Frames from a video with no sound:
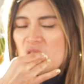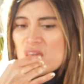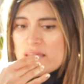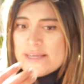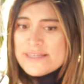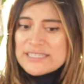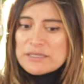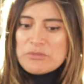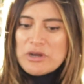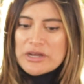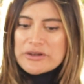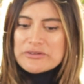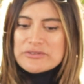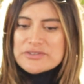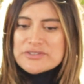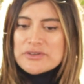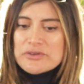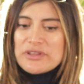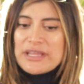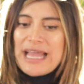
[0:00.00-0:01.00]
Here's the model.
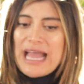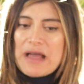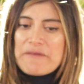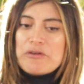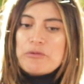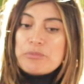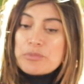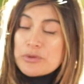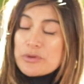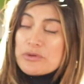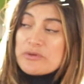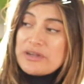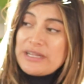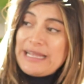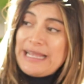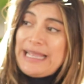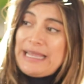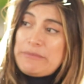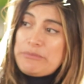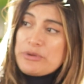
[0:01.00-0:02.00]
So they have a
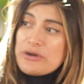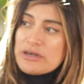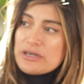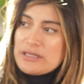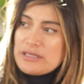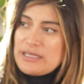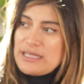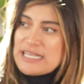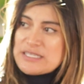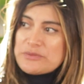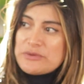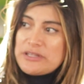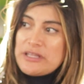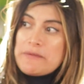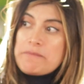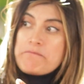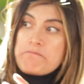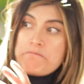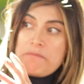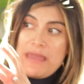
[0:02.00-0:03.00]
brewery in Berkeley. That's where
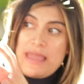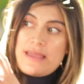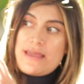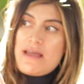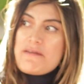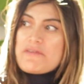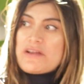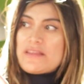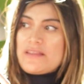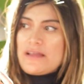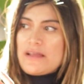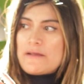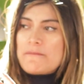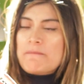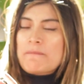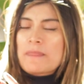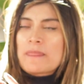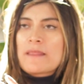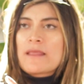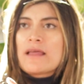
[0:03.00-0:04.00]
they make everything.
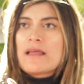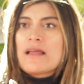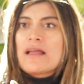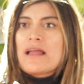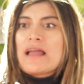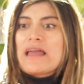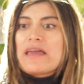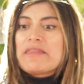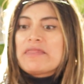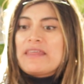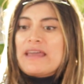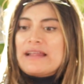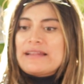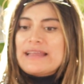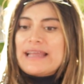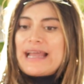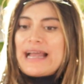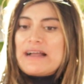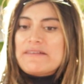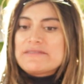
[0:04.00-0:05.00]
Then
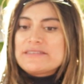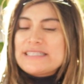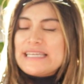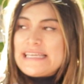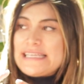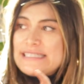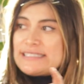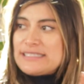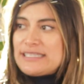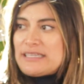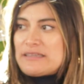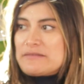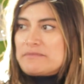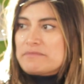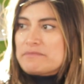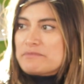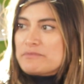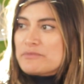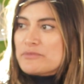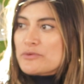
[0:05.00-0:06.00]
they have
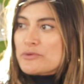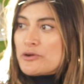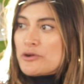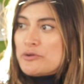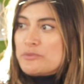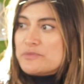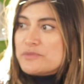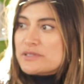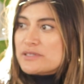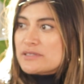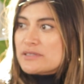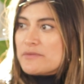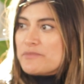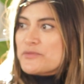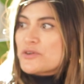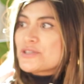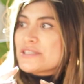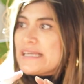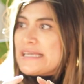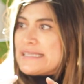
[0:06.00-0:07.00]
tasting rooms
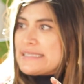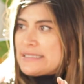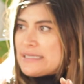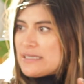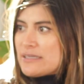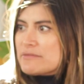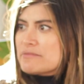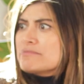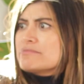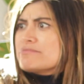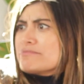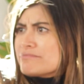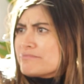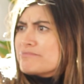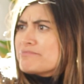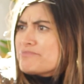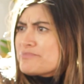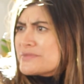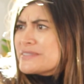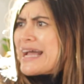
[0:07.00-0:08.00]
or tasting
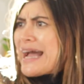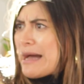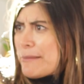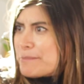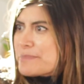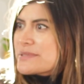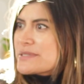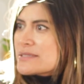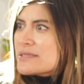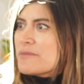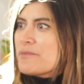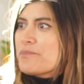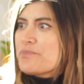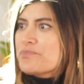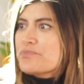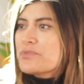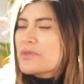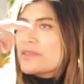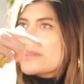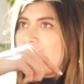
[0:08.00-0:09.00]
taps.
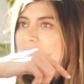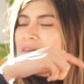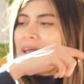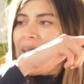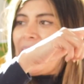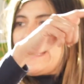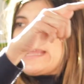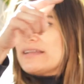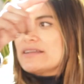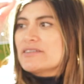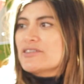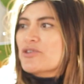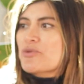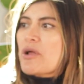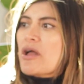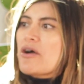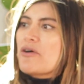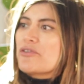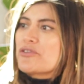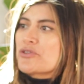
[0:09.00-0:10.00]
Yeah. They have 8
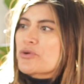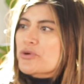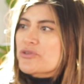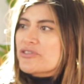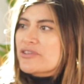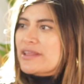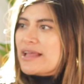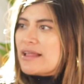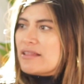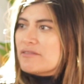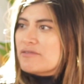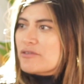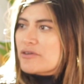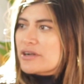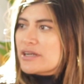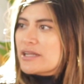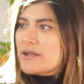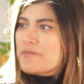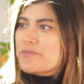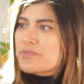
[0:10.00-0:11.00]
throughout Northern
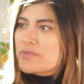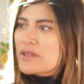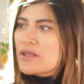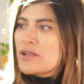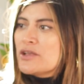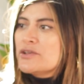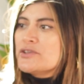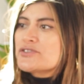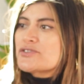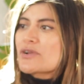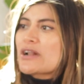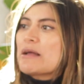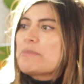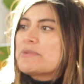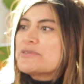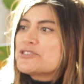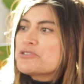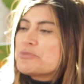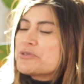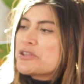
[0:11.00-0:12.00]
California. So it
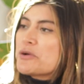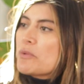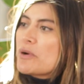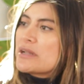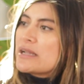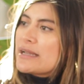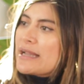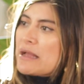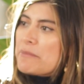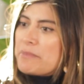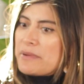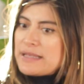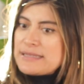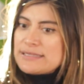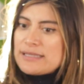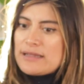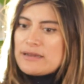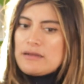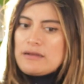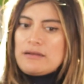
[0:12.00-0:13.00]
happened to be the one in Napa
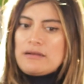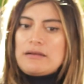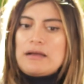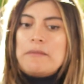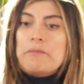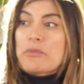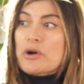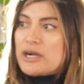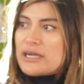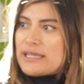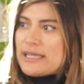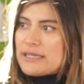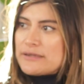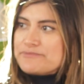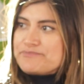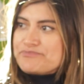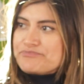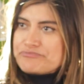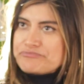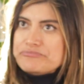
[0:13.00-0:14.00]
inside a market.